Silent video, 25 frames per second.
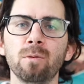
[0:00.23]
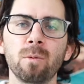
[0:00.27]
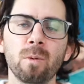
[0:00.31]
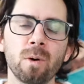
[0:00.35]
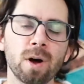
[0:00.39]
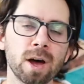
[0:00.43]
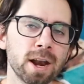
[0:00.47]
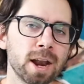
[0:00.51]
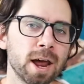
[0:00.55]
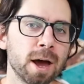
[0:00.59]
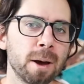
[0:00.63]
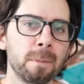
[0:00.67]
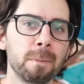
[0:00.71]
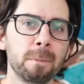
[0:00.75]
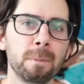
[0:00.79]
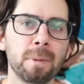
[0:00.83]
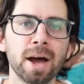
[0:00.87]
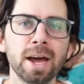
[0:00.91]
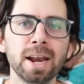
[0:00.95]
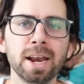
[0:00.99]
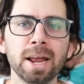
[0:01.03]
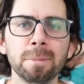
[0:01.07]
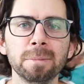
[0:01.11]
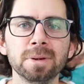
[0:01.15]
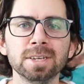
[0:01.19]
everyone,
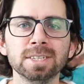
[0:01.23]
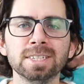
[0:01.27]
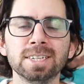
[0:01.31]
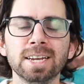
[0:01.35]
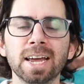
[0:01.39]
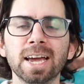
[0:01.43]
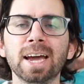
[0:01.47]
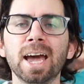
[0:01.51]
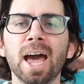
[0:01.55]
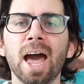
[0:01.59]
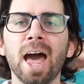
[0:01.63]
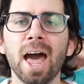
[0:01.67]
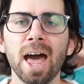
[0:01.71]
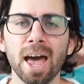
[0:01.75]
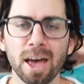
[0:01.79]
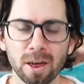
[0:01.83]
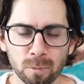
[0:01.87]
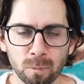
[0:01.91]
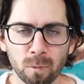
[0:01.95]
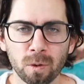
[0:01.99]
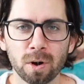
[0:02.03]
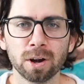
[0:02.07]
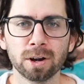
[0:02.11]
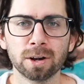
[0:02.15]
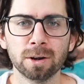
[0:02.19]
my name is Nick
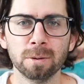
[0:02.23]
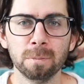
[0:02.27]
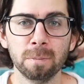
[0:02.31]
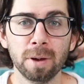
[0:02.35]
and welcome